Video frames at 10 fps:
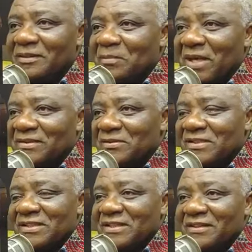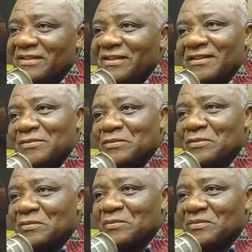a party in Shishen,
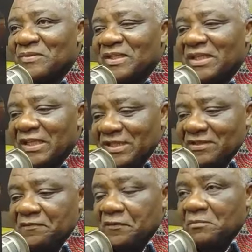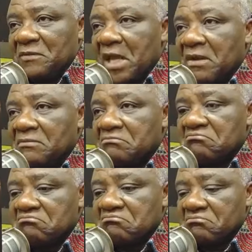Yadasu. And from now,
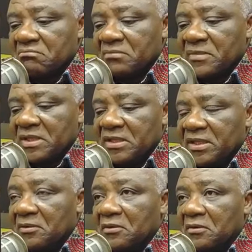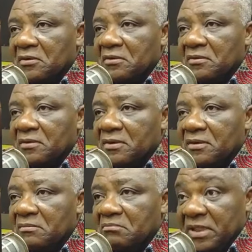your
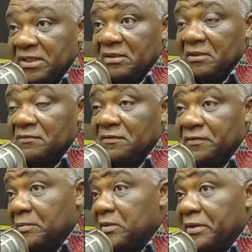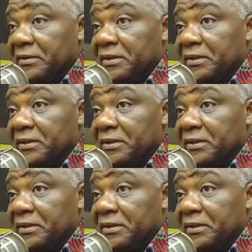middle of February.